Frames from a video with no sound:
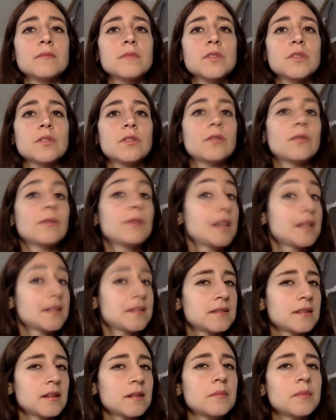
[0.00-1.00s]
so
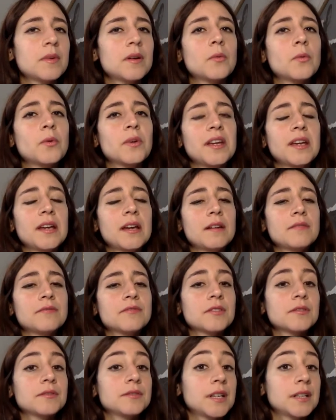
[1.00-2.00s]
last summer we
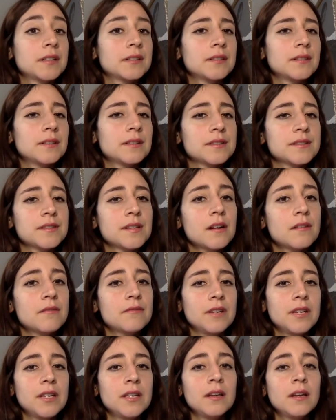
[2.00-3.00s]
have conducted a
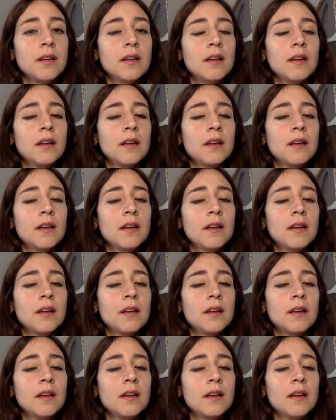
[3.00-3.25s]
survey,